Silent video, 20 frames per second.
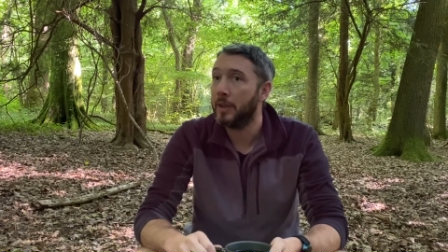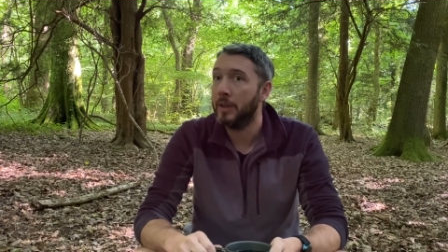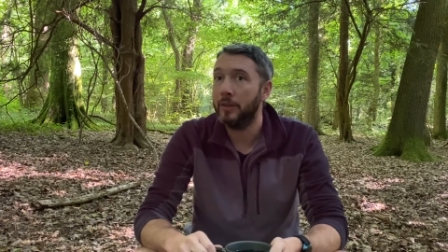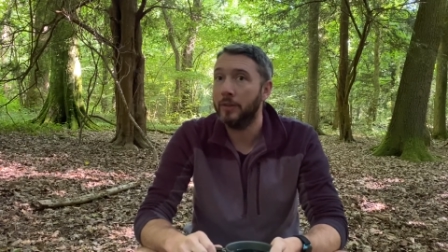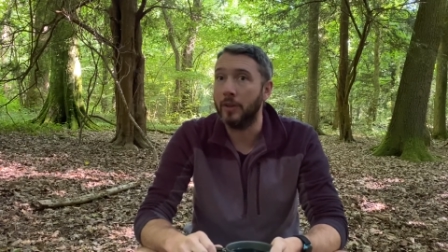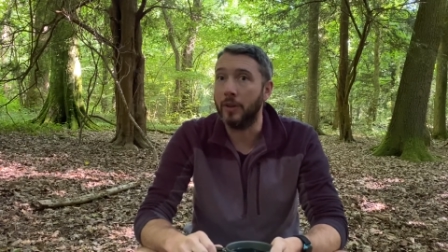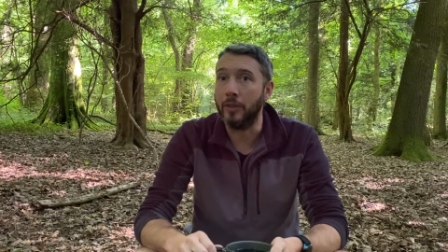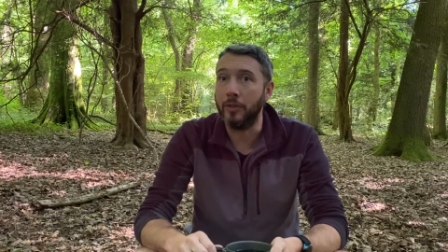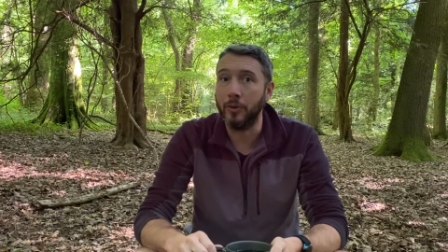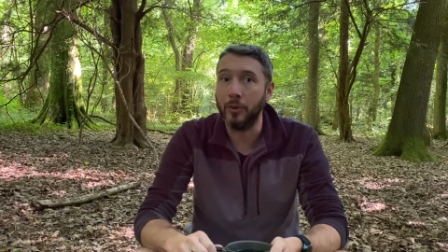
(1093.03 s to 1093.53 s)

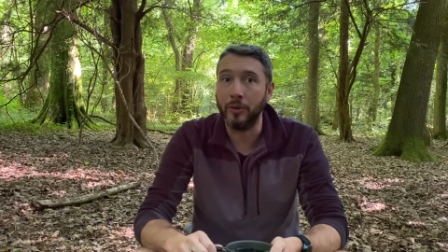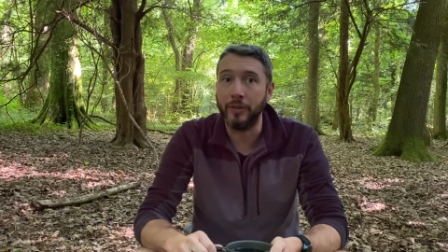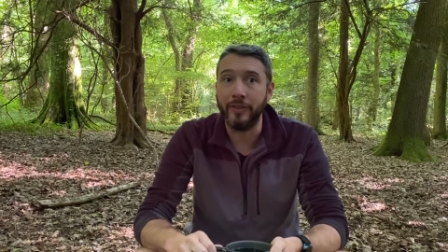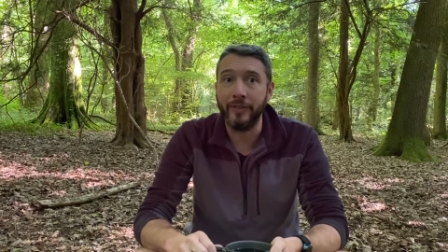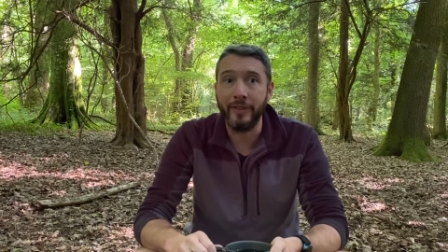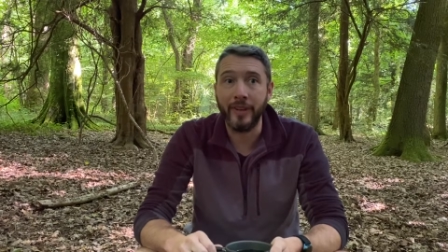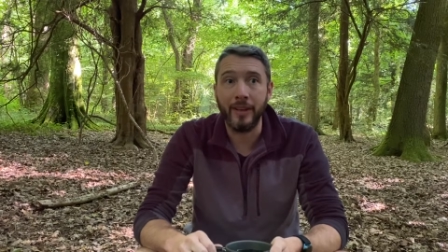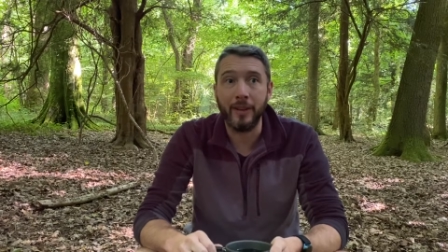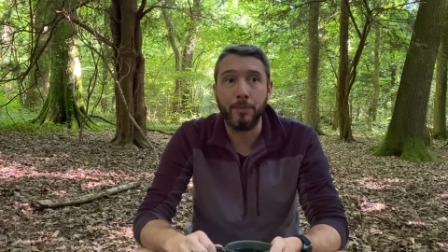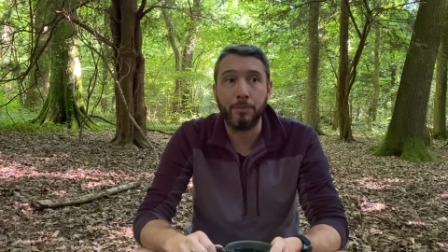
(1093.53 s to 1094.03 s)
So I thought to
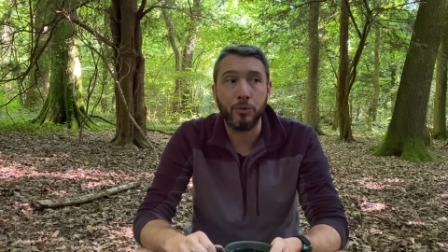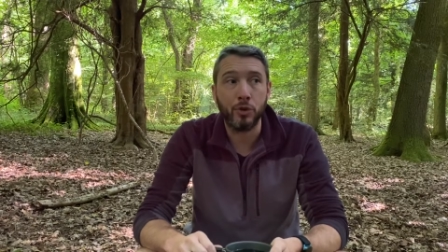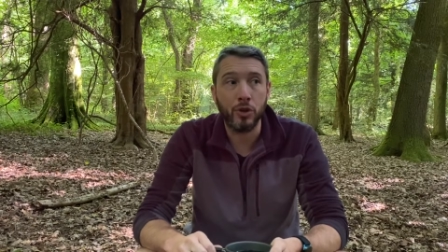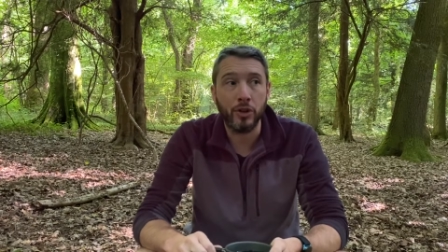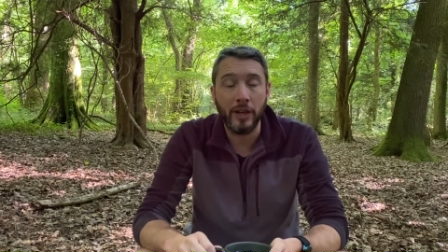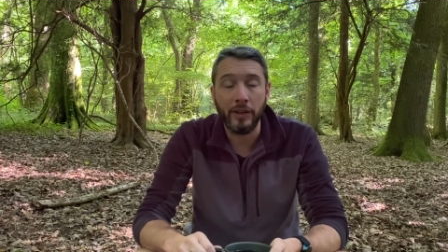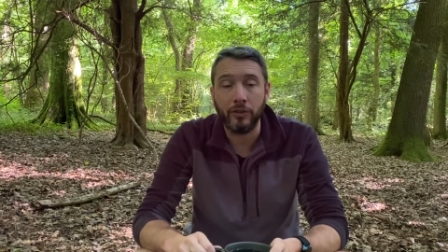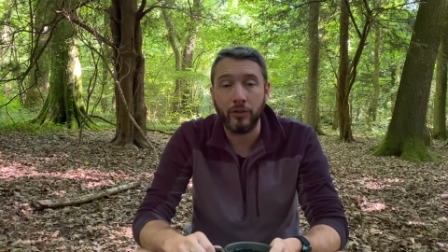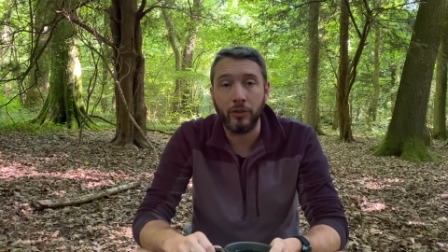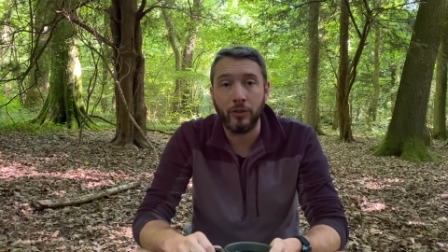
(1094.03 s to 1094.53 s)
take the
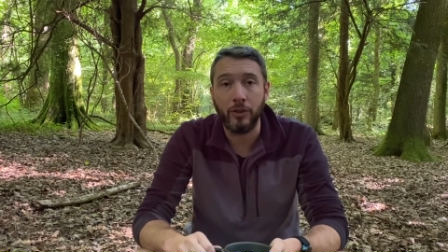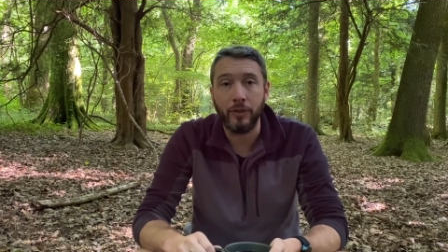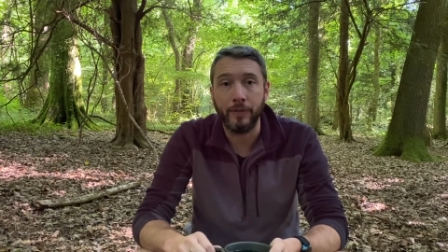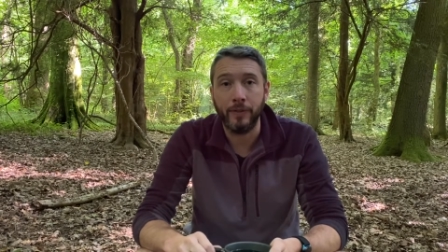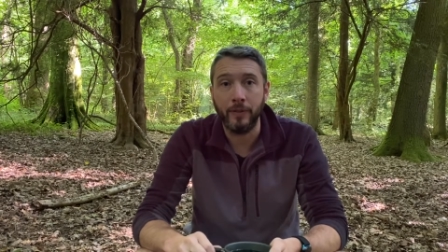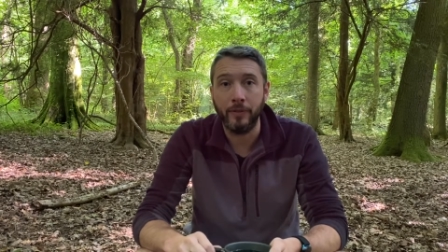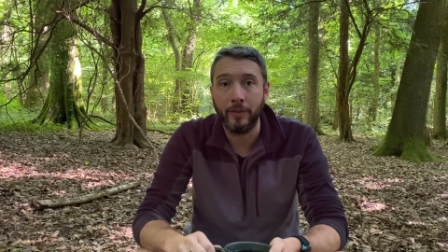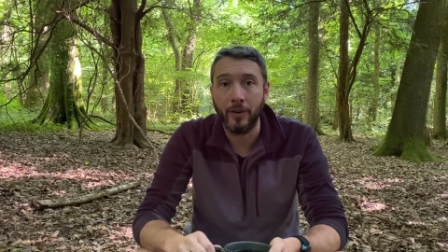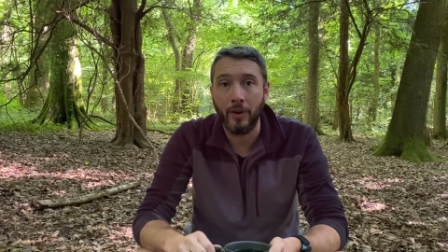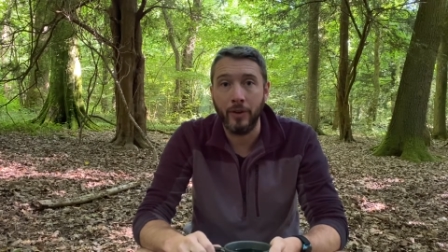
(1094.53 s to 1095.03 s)
pressure off
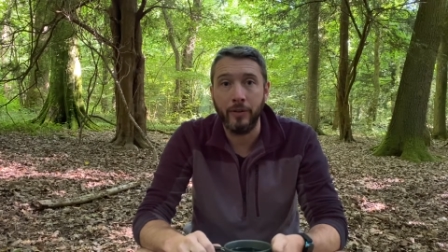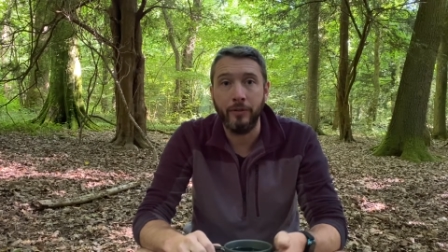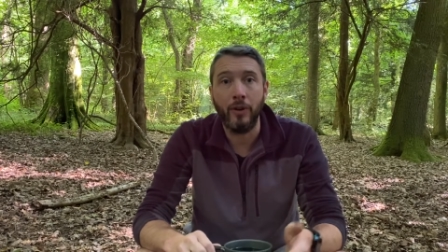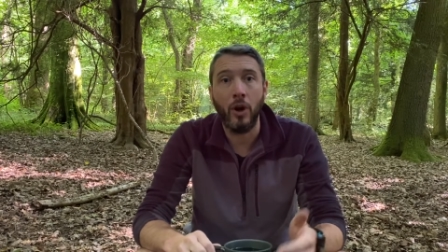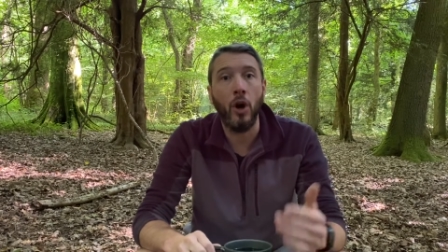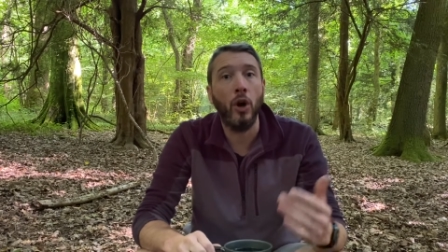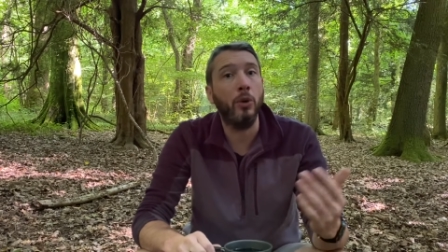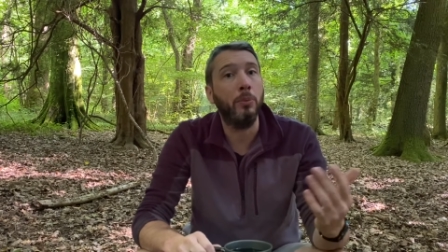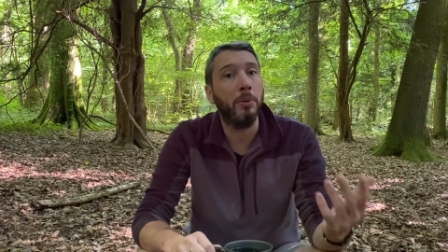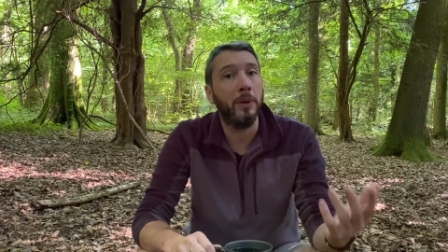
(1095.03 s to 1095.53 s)
of kind of
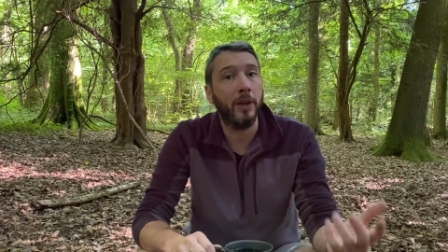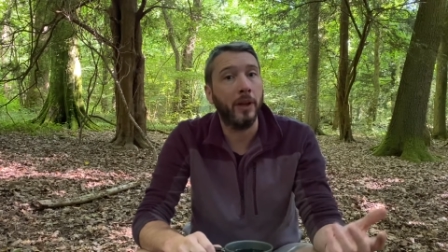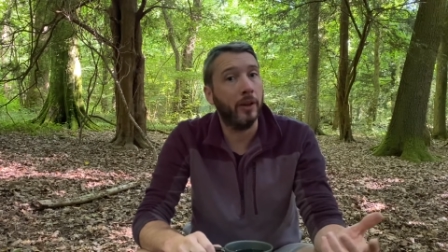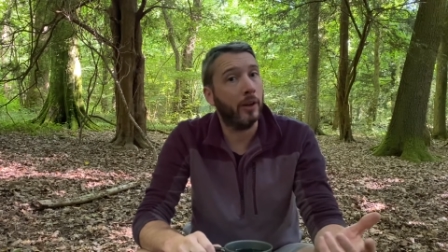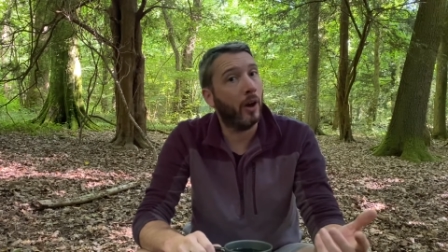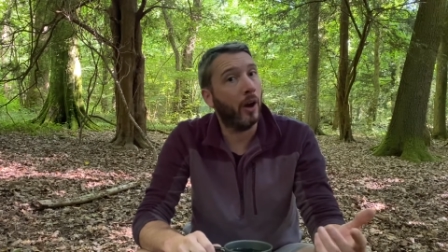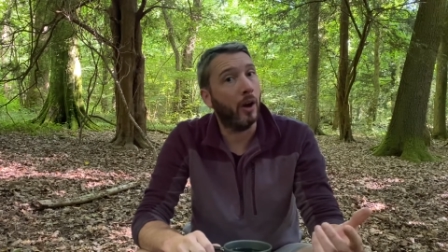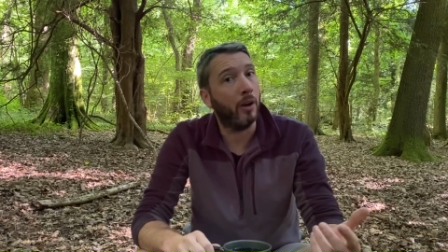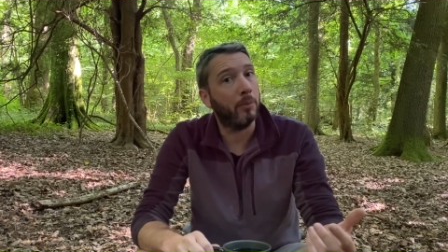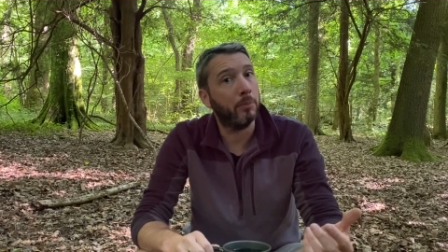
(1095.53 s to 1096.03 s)
opening
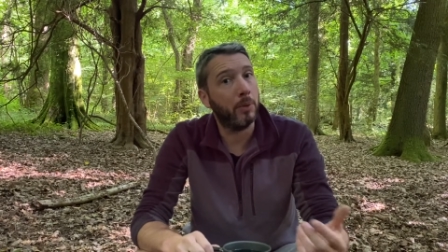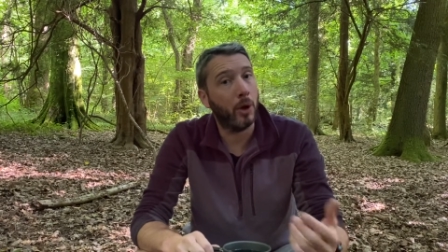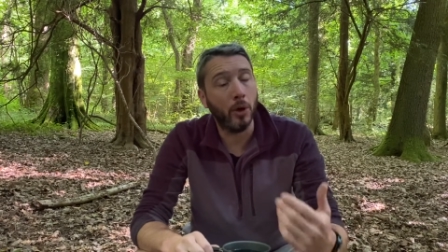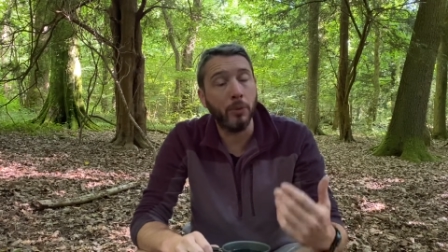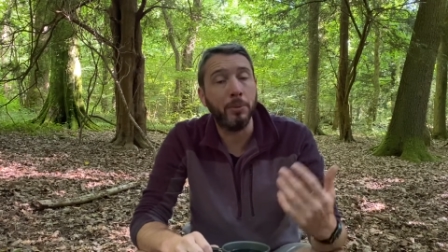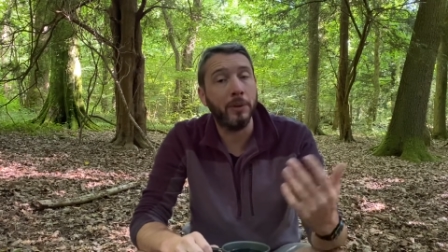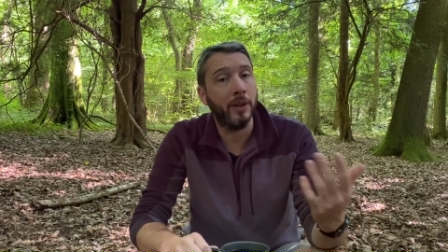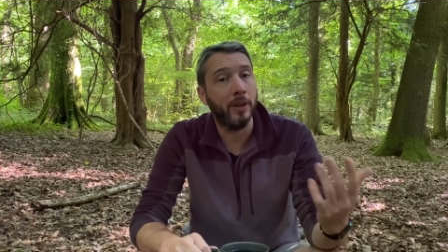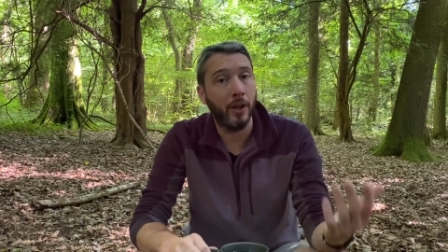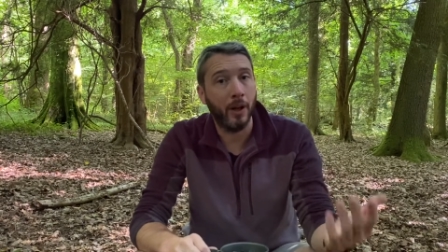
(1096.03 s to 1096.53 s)
up
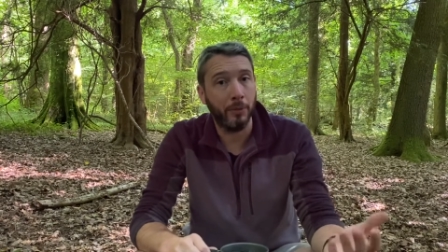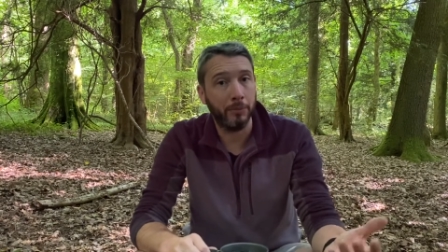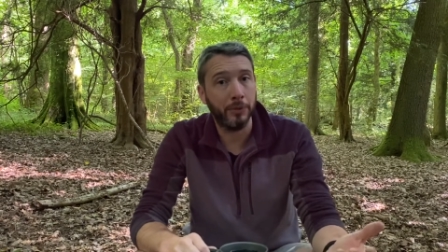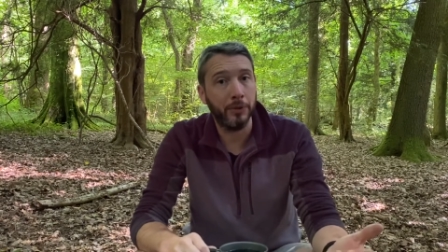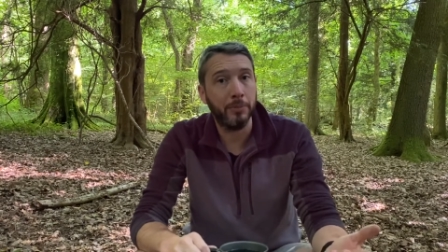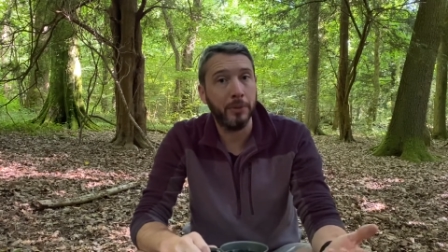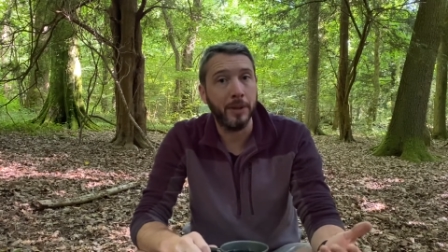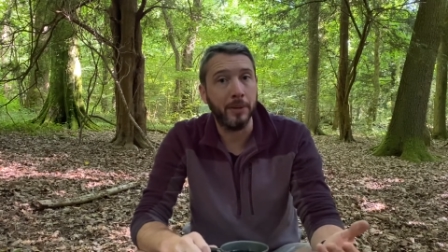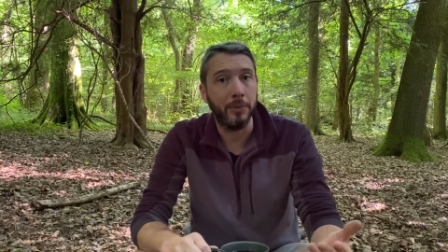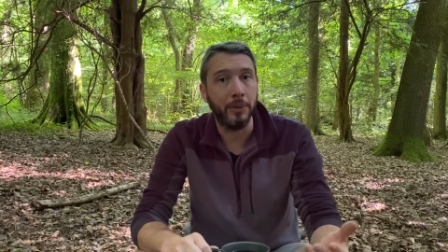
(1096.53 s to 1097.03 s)
to
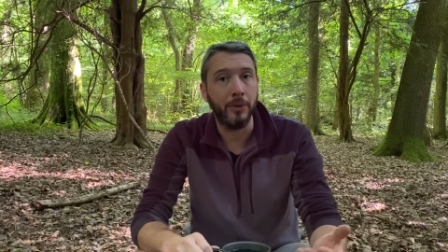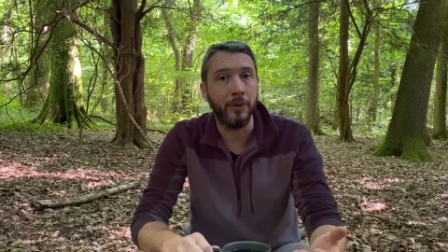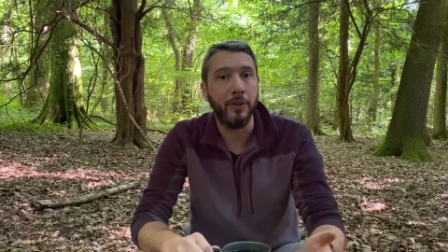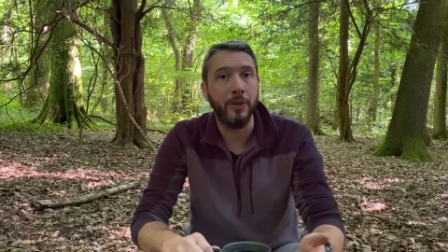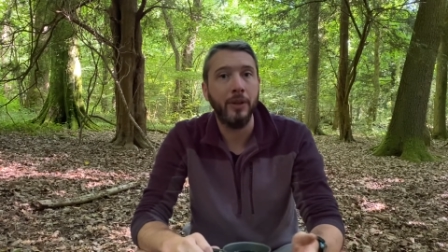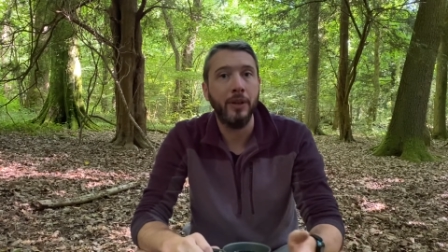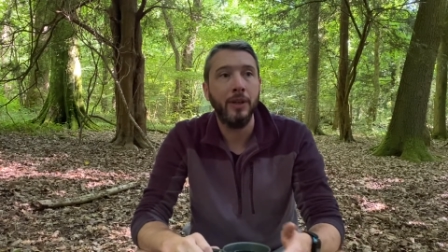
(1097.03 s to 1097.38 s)
people,